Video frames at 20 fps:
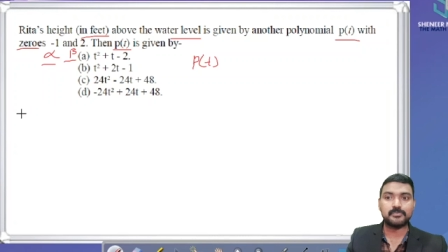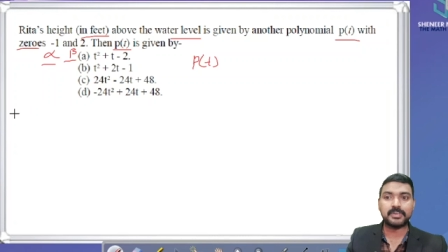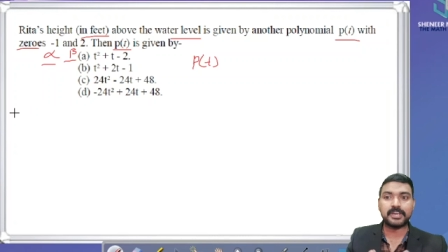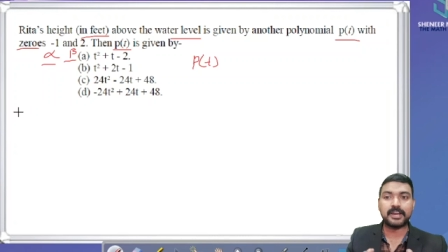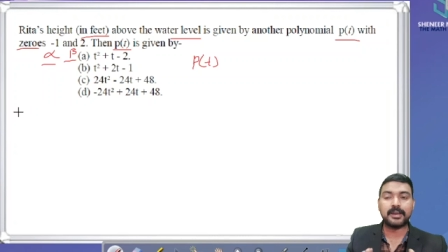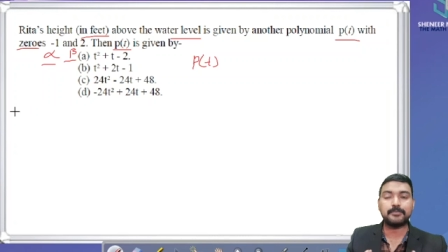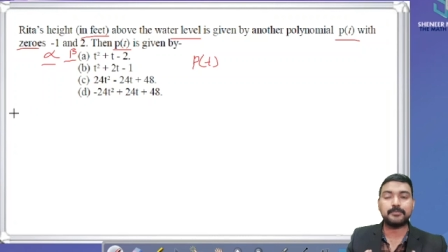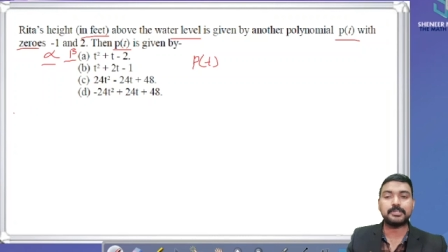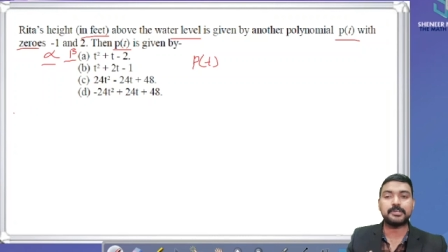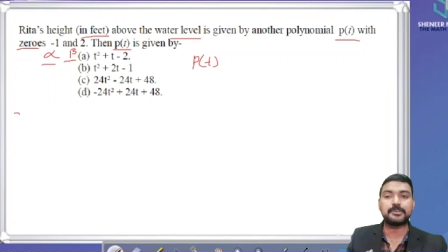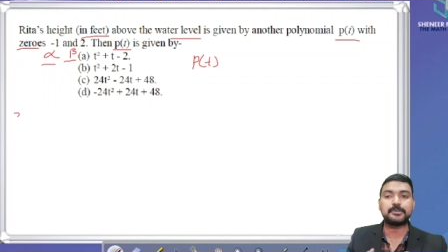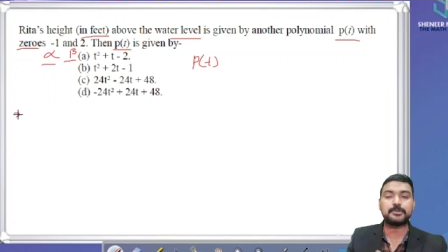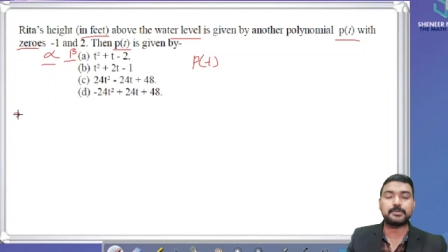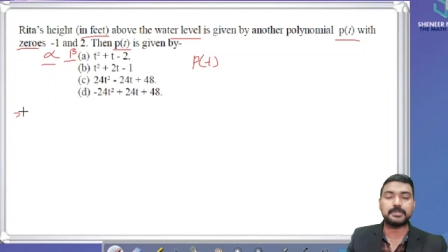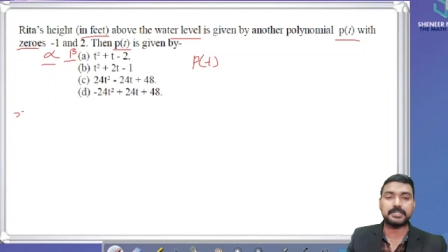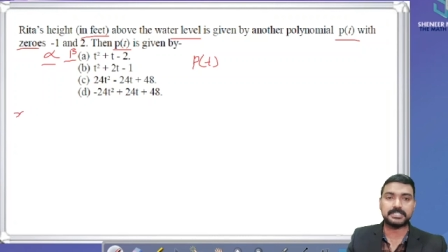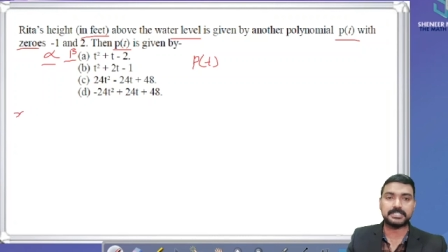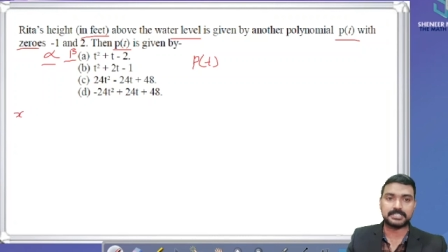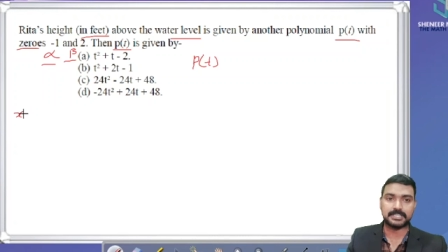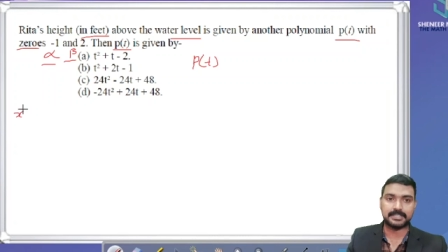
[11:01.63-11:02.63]
We have the
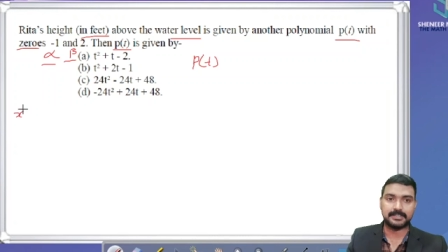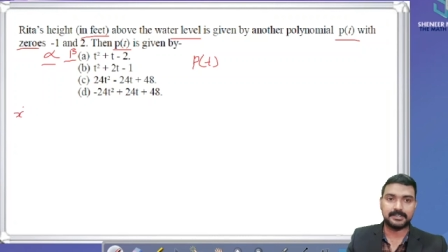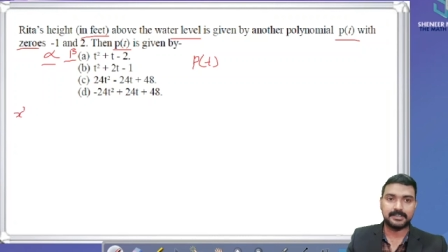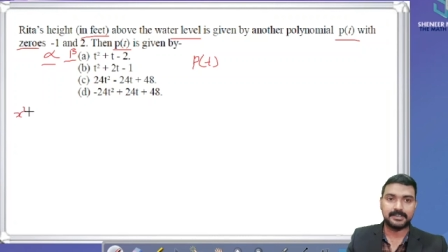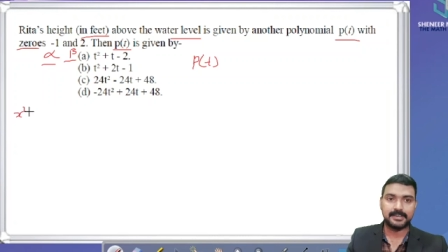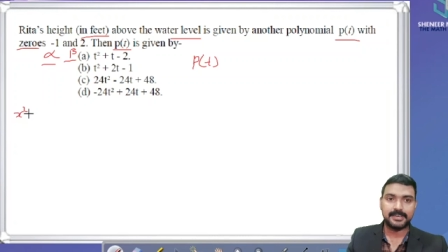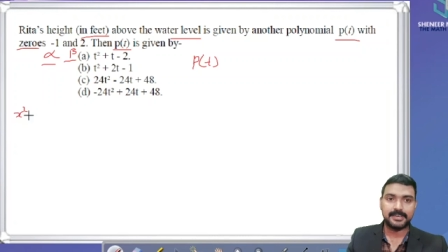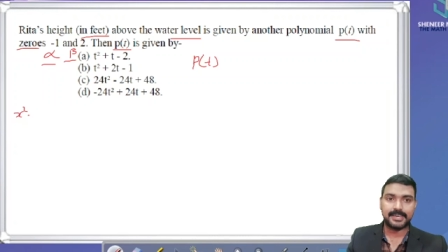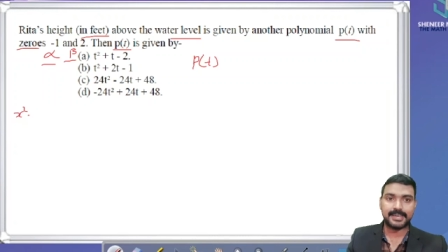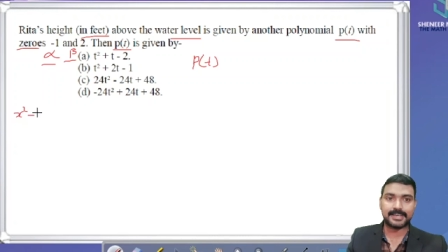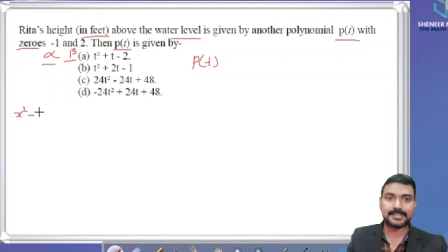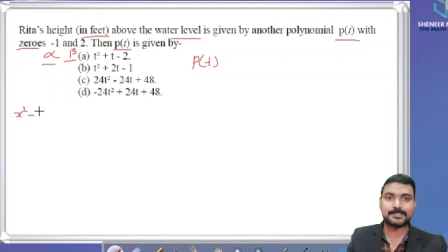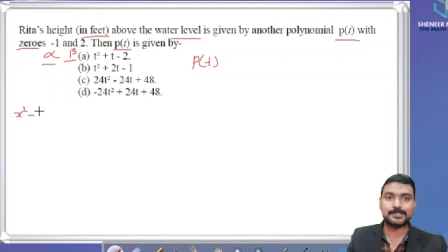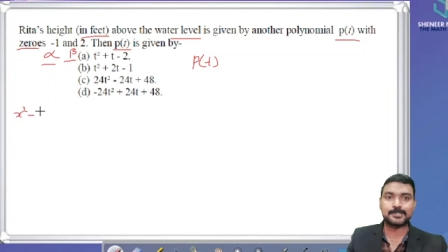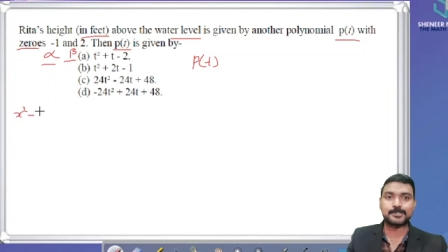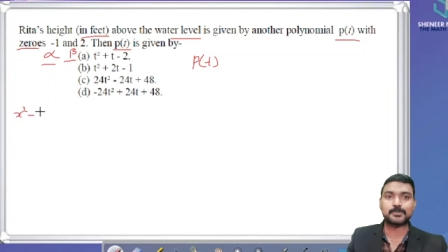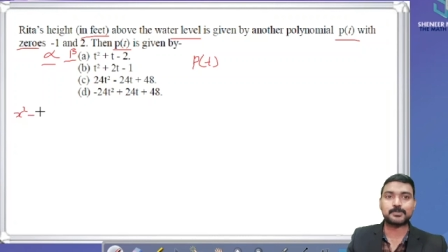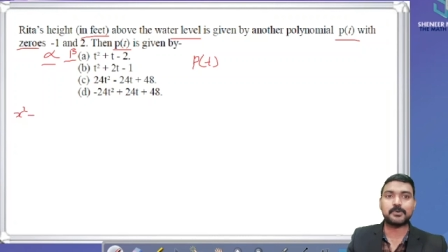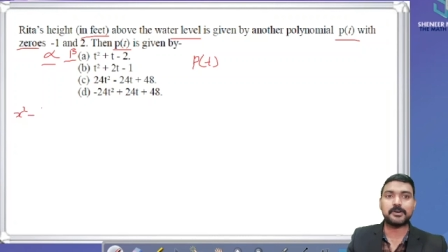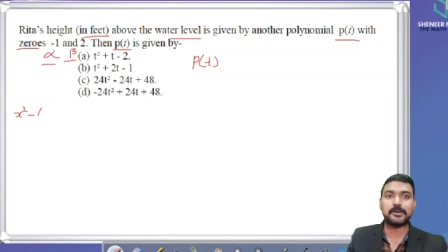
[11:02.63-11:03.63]
equation x
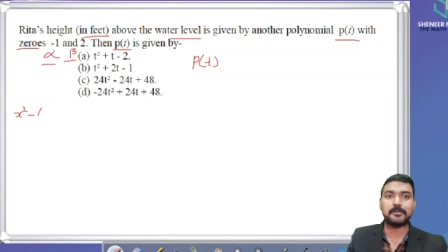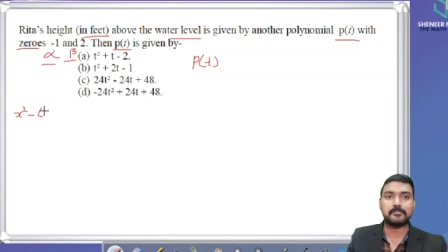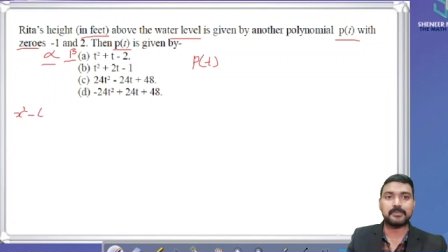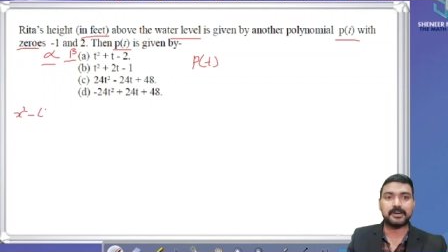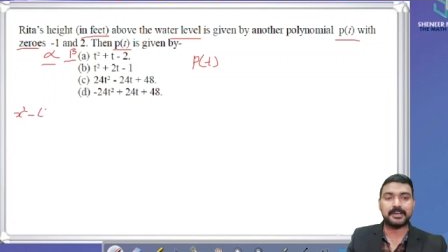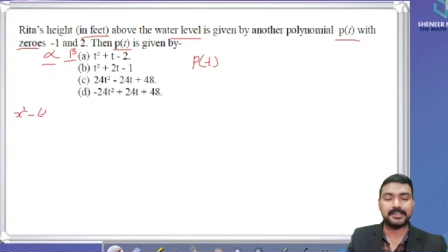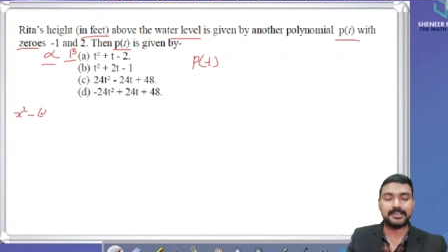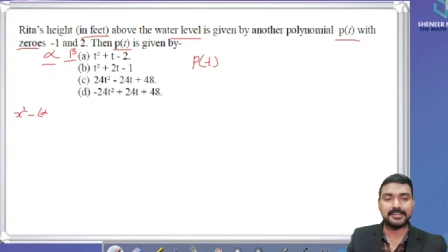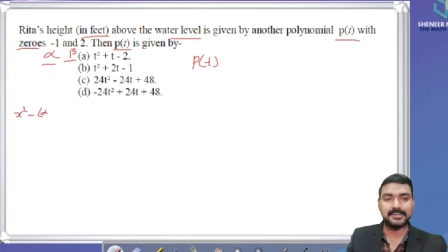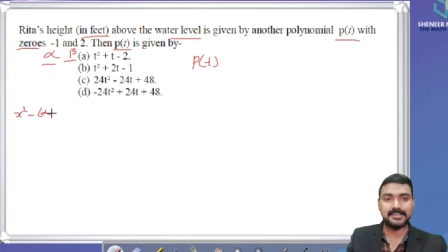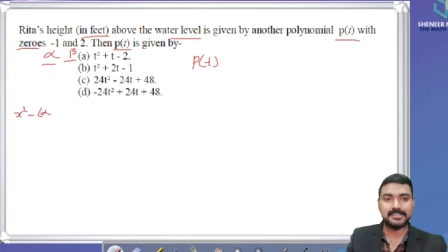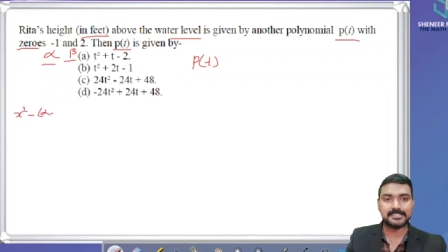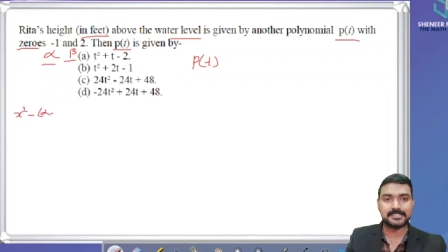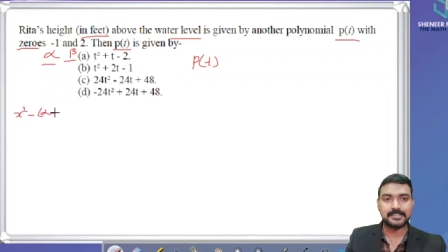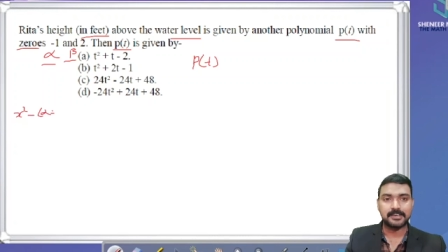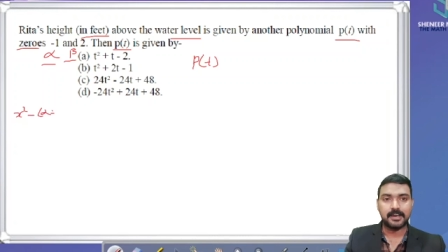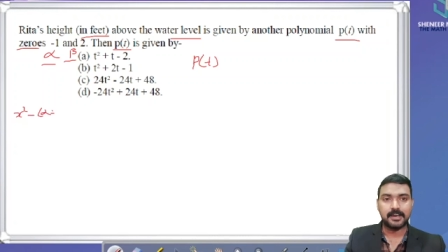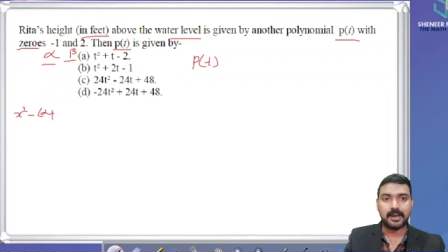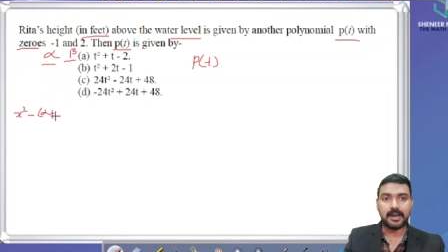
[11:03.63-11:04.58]
square minus